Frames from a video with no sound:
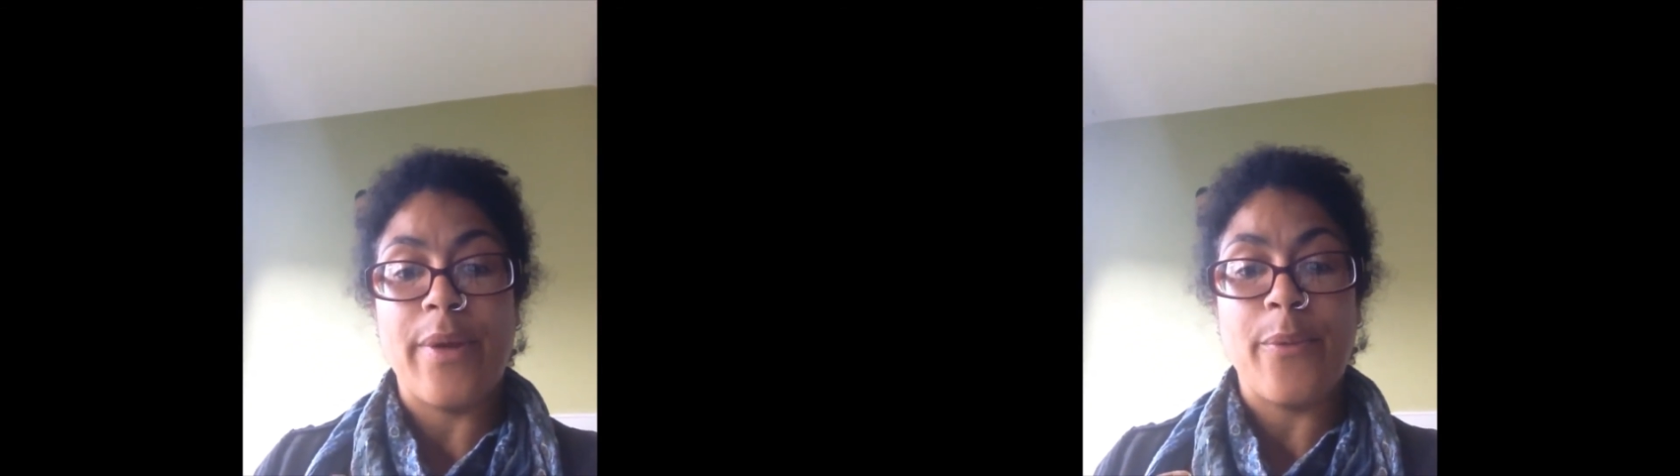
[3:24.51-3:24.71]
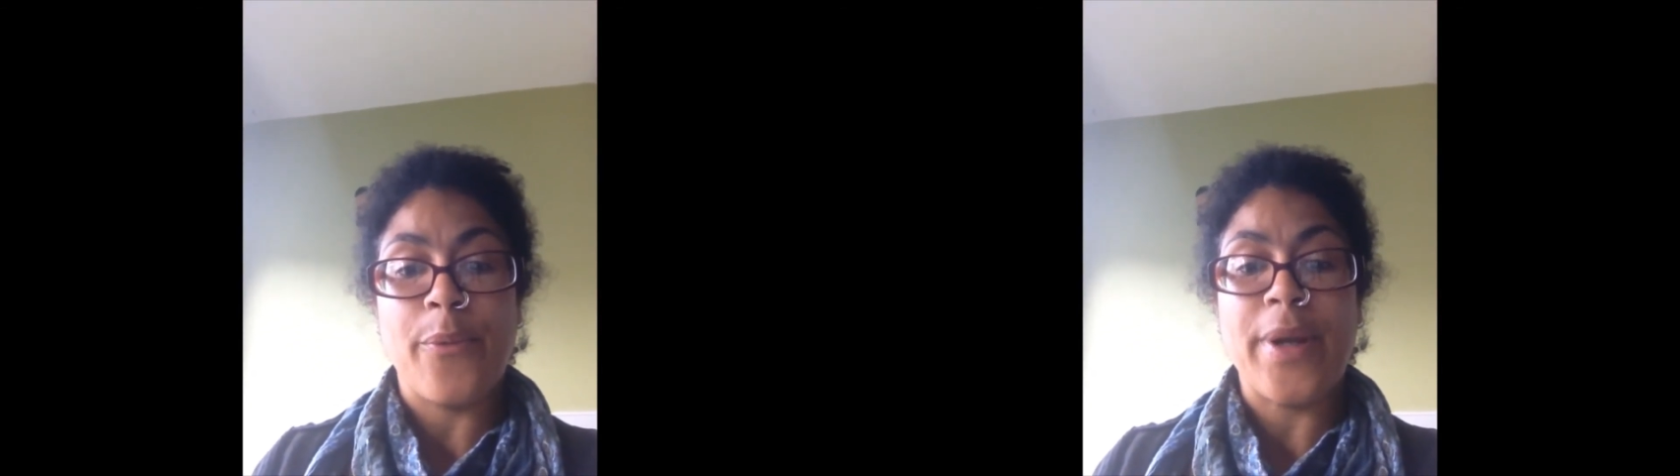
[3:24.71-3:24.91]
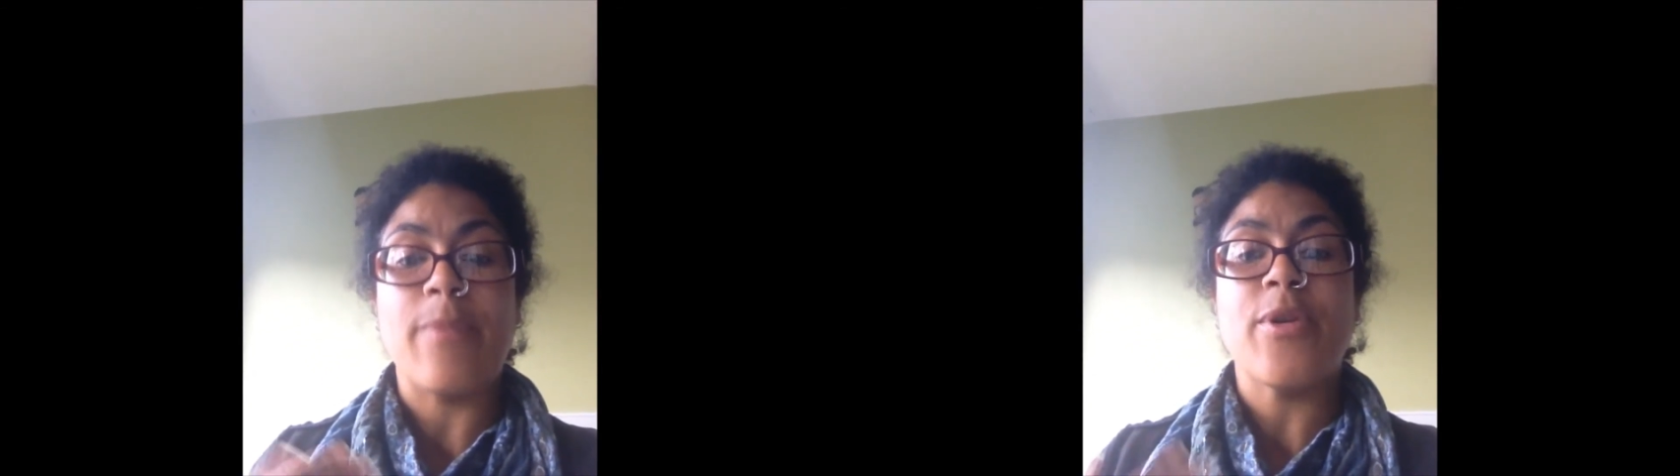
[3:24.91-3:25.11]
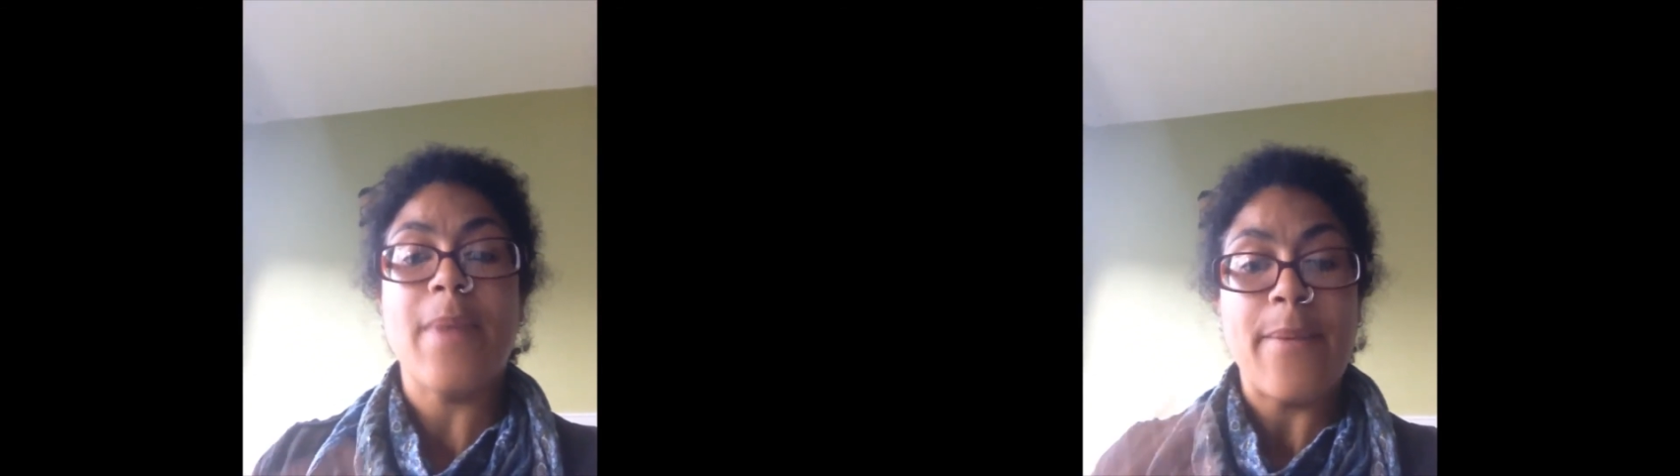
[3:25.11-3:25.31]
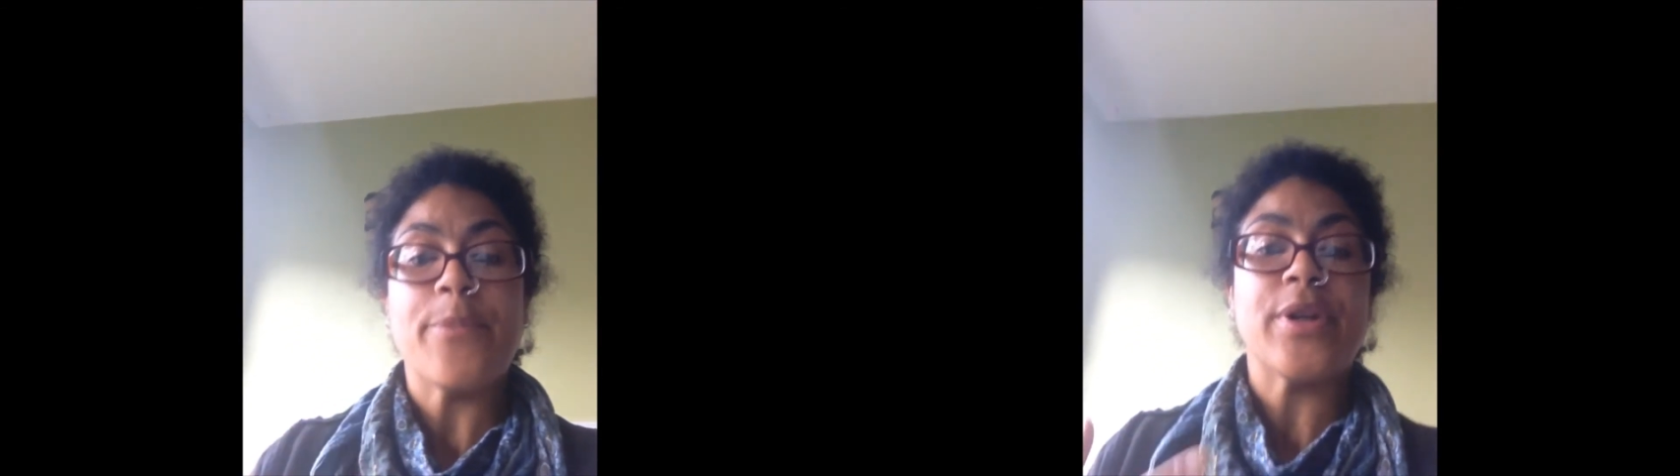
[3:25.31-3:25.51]
when I'm
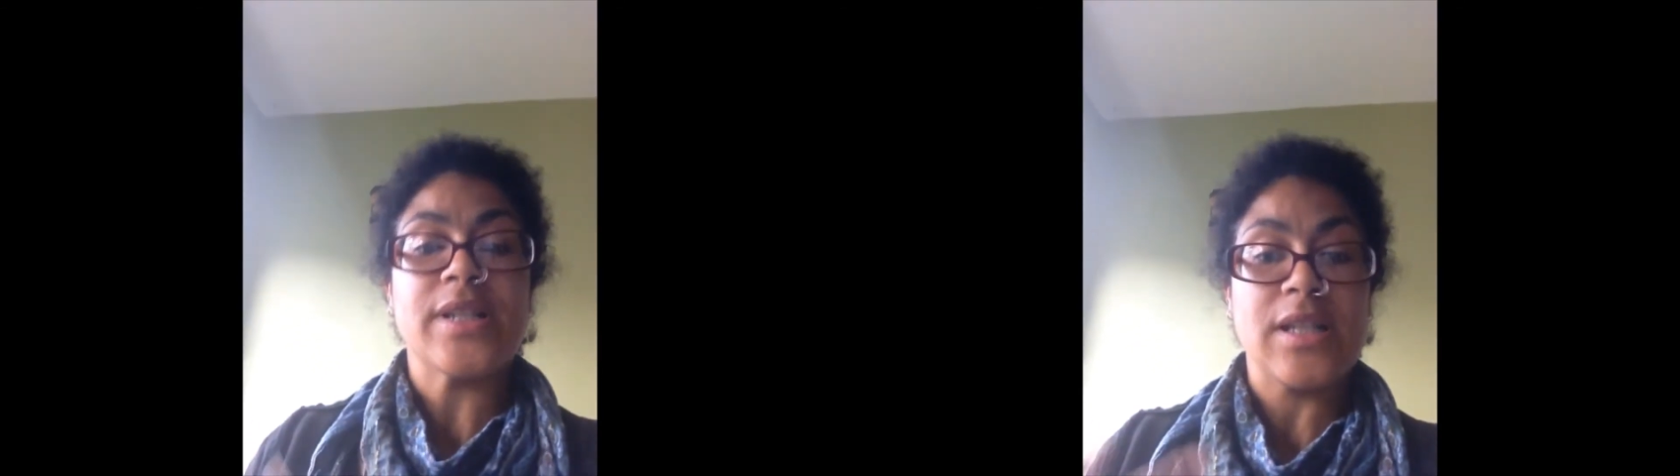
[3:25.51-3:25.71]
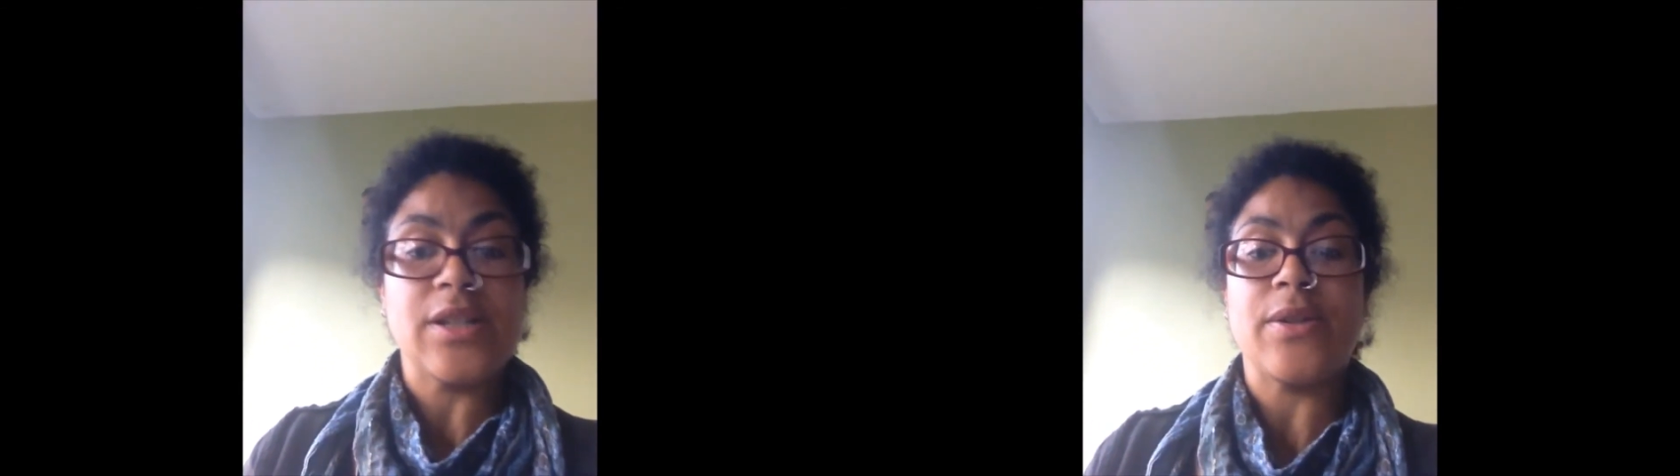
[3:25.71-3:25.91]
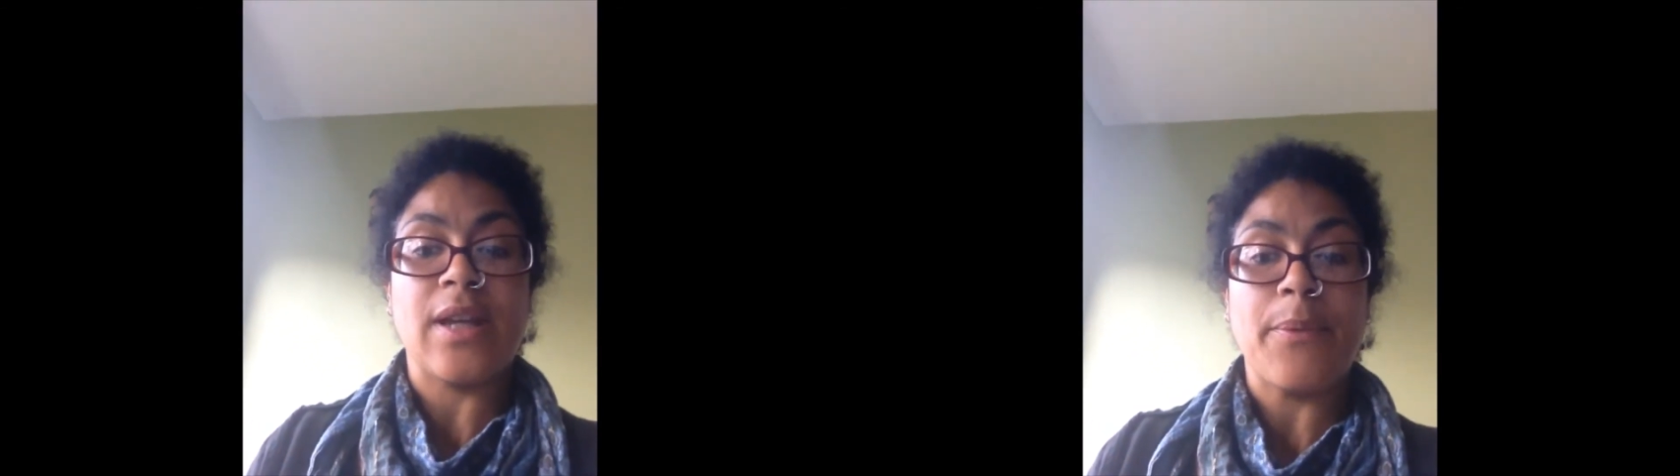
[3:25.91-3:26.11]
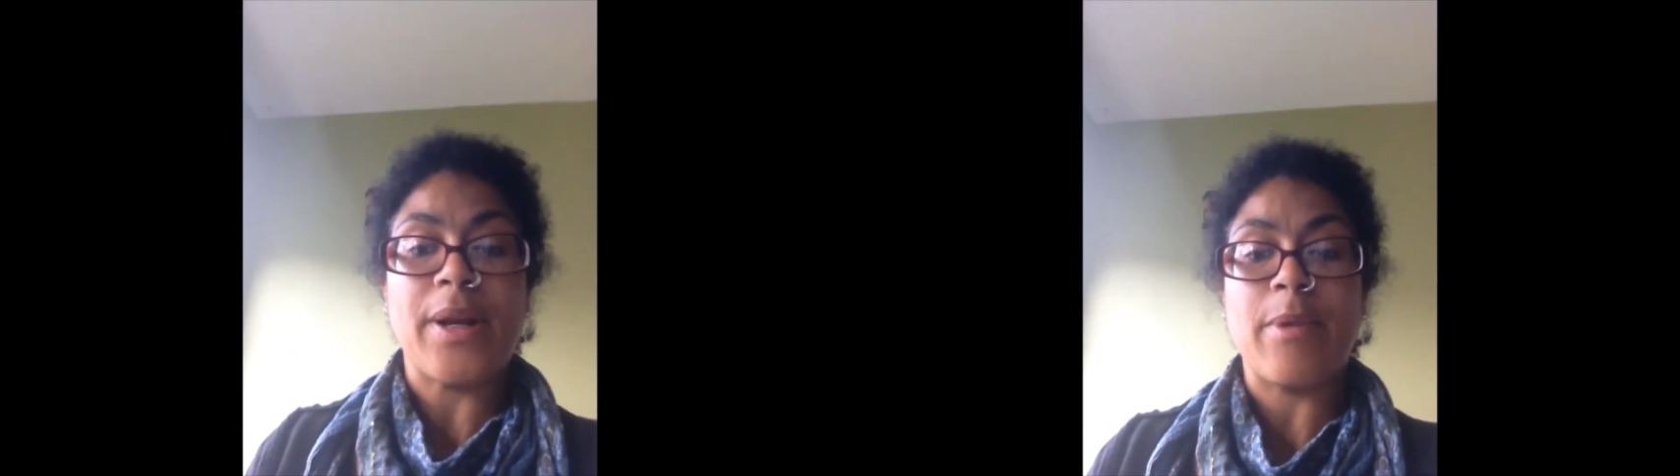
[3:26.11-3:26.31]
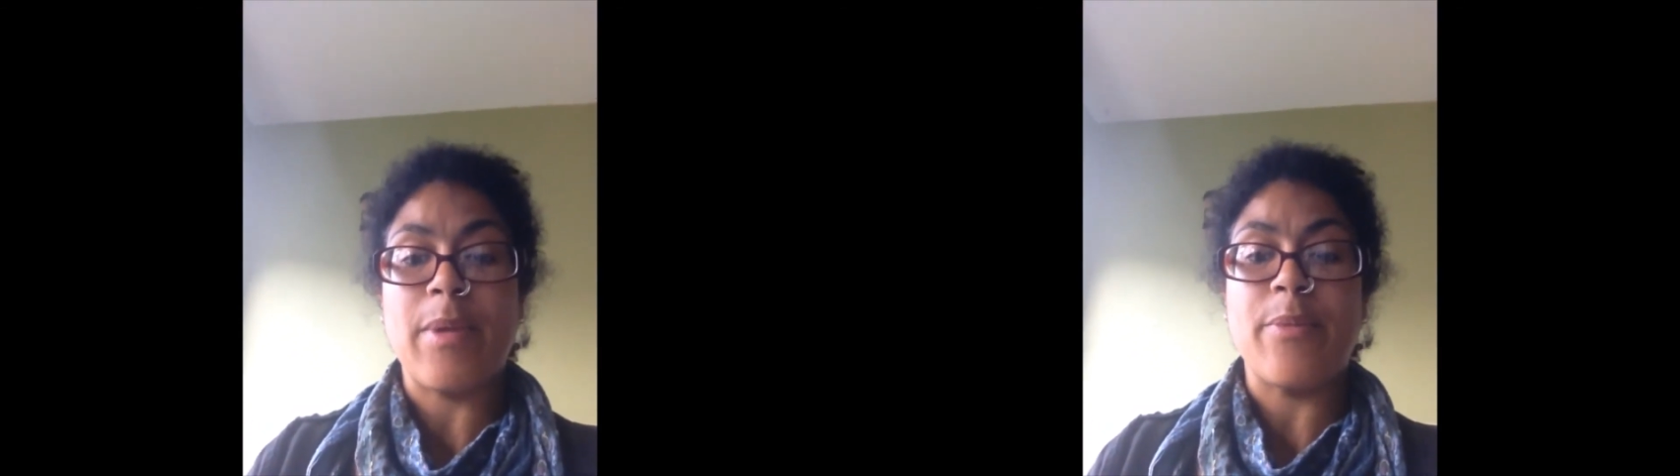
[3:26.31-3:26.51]
remembering to do that, when
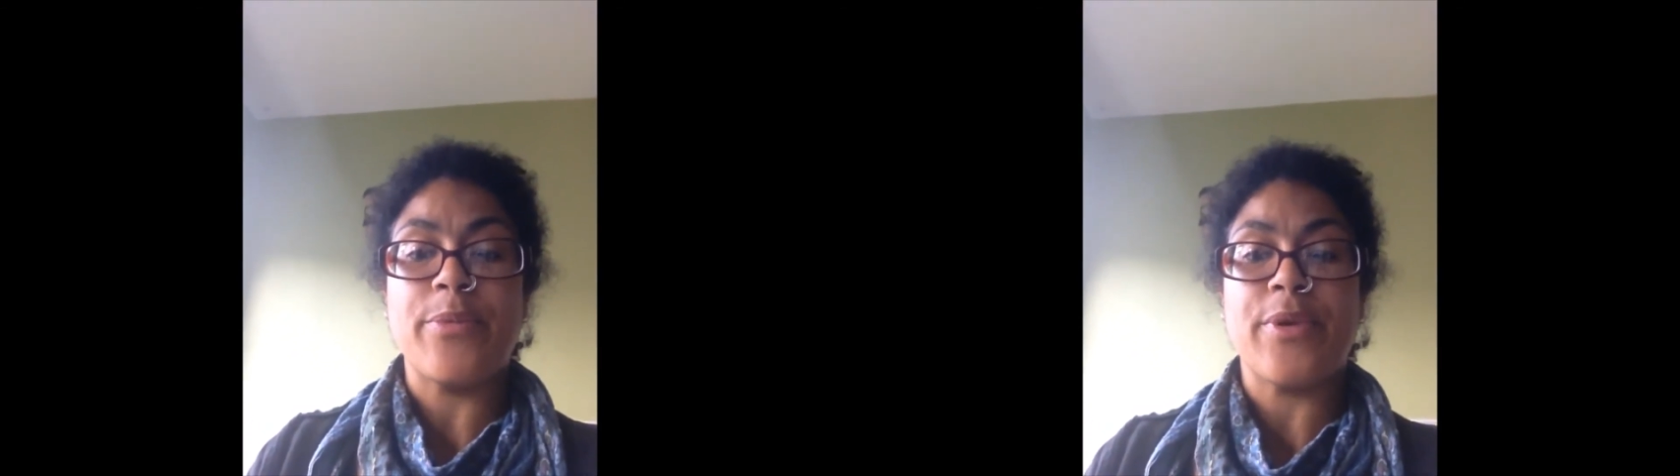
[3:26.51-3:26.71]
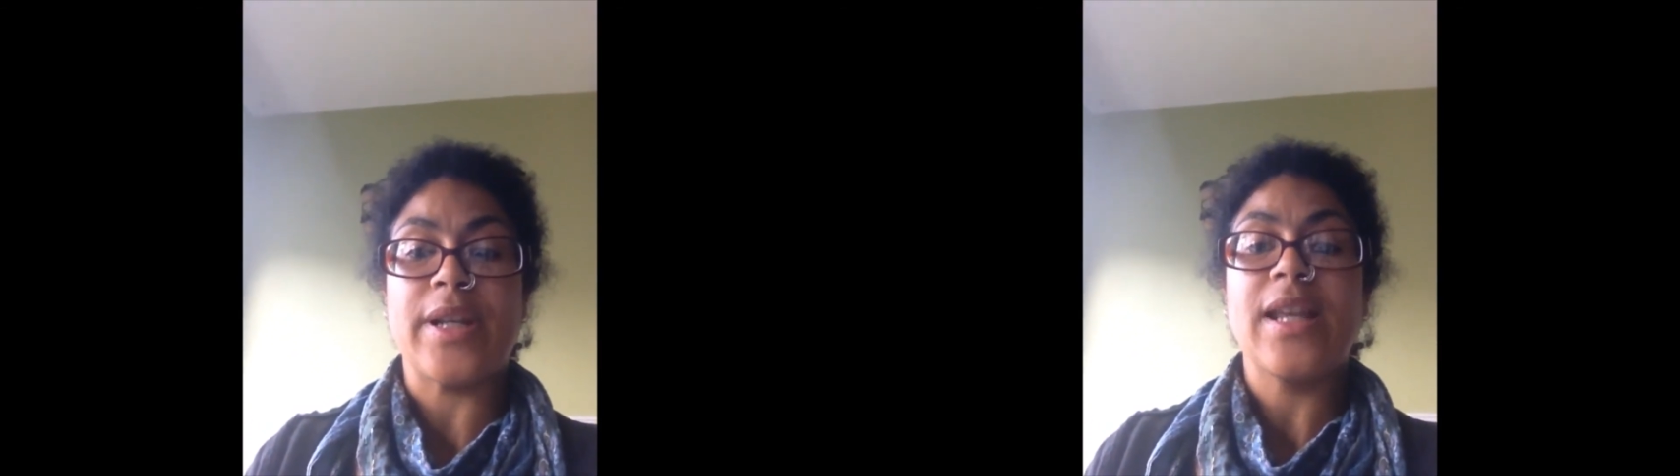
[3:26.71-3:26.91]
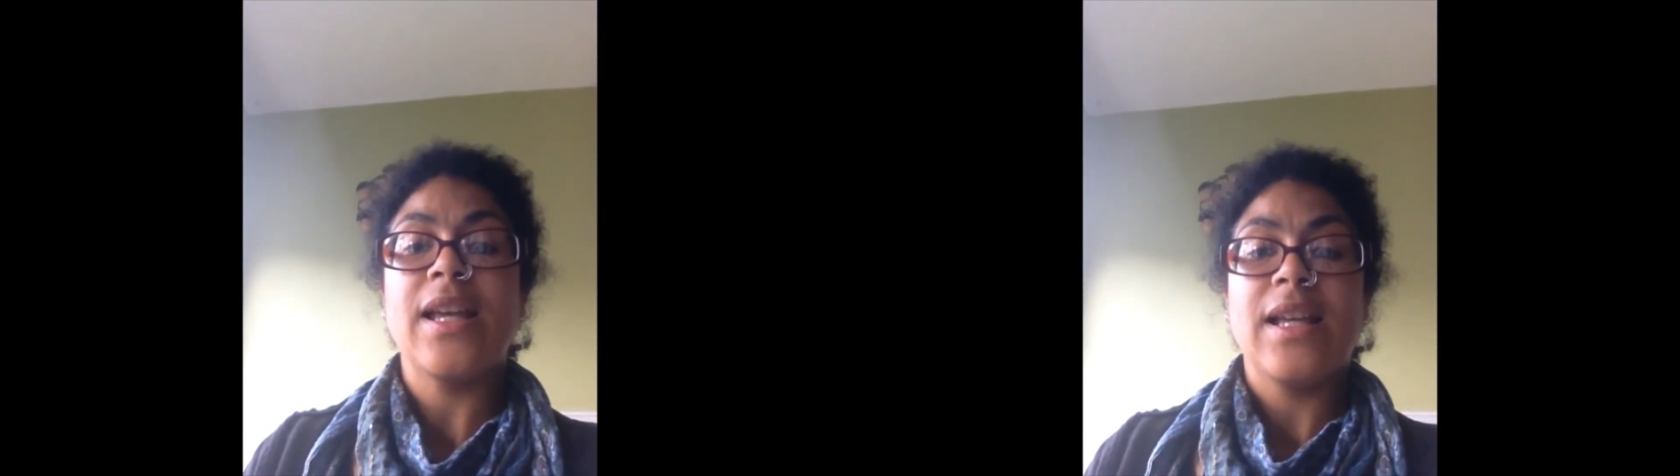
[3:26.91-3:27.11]
I'm remembering